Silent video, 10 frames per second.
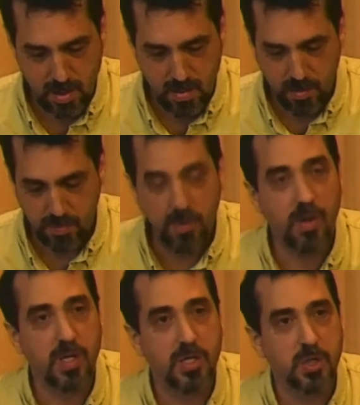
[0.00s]
When put
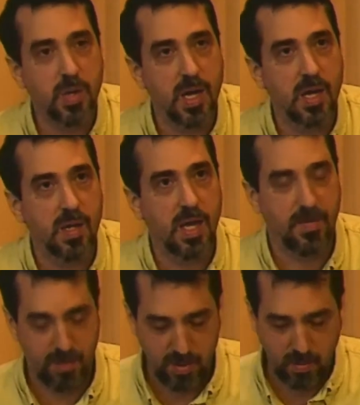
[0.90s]
on trial
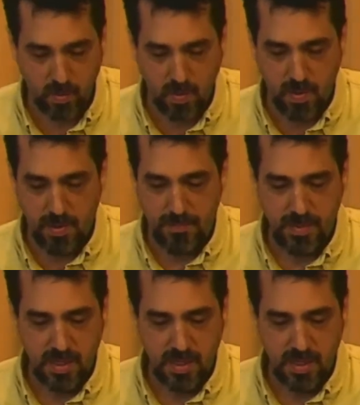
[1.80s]
after the war,